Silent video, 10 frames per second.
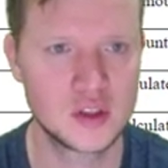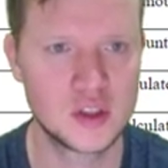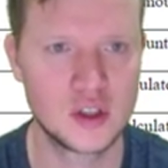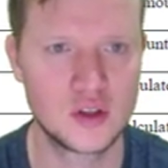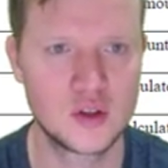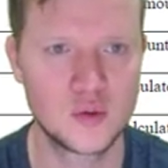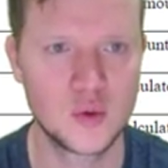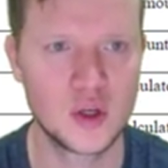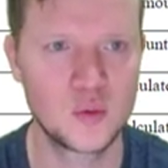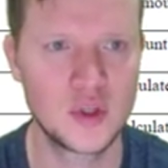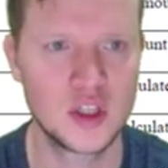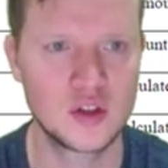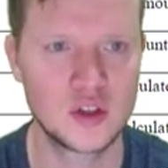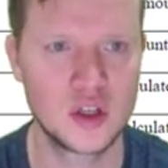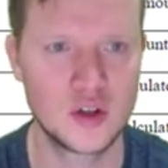So what we
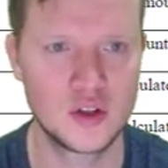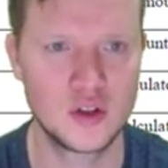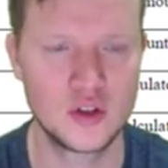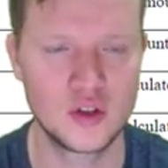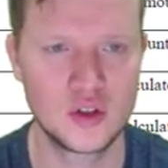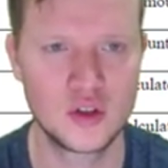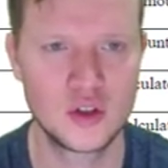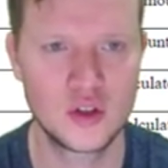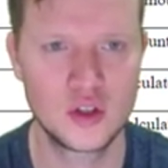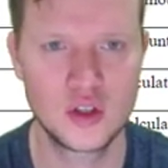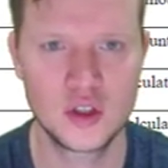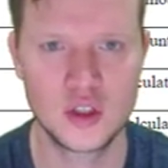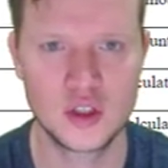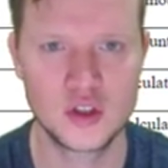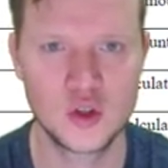need to go and do
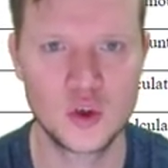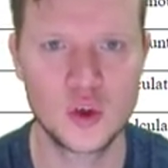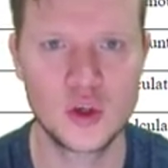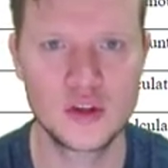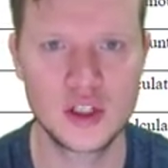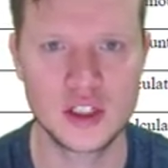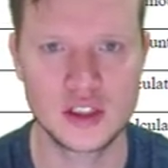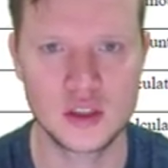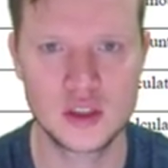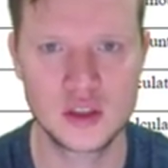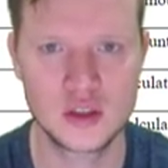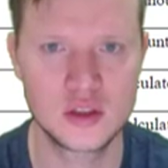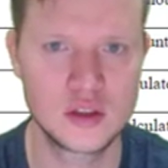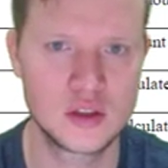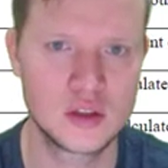is all these,
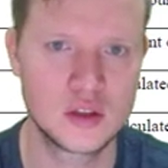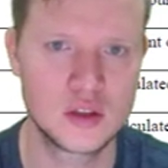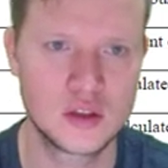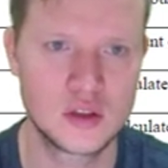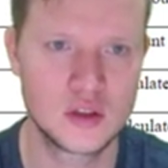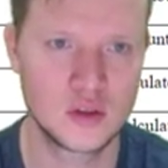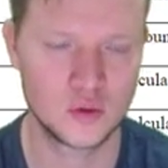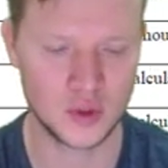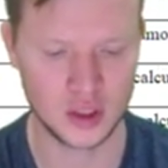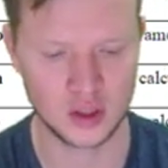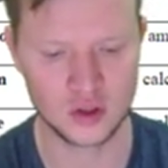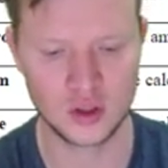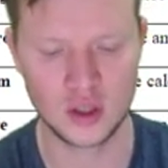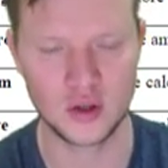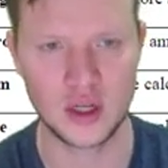we need to
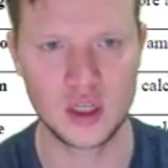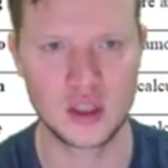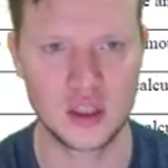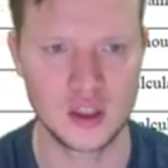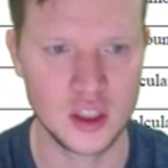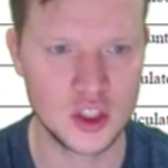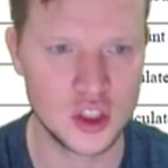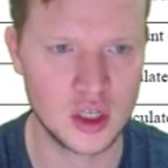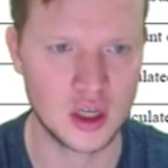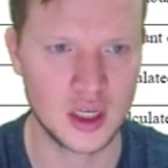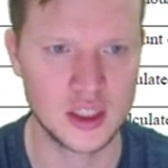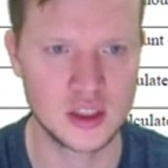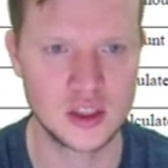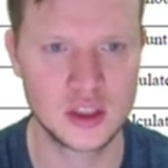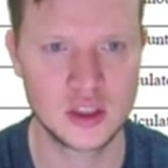go and
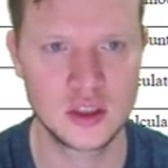initialize